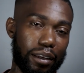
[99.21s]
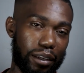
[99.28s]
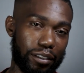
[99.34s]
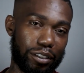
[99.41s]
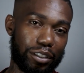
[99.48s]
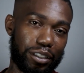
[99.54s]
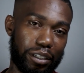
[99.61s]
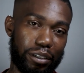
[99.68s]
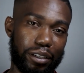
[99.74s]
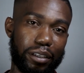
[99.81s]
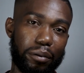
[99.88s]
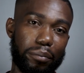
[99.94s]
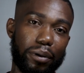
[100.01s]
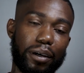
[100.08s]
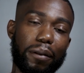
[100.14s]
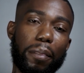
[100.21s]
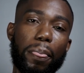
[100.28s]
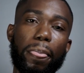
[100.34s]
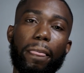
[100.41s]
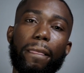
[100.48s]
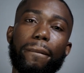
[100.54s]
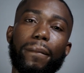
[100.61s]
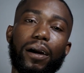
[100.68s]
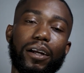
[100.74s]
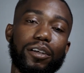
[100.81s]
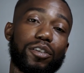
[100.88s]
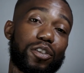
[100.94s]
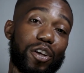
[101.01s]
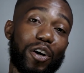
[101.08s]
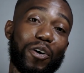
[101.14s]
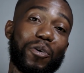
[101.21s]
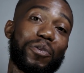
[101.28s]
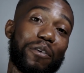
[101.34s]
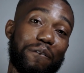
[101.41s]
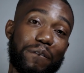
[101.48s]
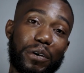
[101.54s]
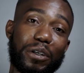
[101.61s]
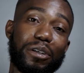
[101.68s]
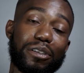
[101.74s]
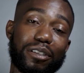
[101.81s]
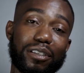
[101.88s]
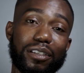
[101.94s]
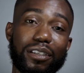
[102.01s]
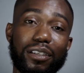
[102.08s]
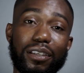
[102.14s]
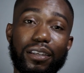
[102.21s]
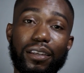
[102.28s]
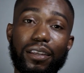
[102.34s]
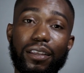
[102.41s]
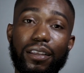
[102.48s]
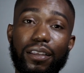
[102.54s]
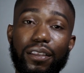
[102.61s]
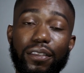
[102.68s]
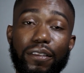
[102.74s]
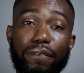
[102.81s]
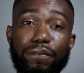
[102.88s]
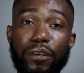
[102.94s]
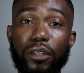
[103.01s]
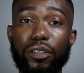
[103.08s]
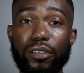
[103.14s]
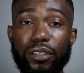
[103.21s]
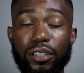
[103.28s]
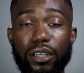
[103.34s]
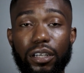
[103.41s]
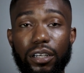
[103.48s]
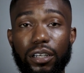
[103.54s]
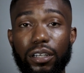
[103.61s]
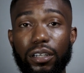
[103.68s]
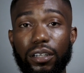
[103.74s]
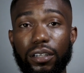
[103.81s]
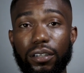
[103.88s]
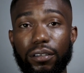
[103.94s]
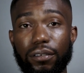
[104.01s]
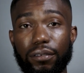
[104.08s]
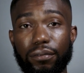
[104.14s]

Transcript: I just shared it. But, all right, so the first, the first, uh,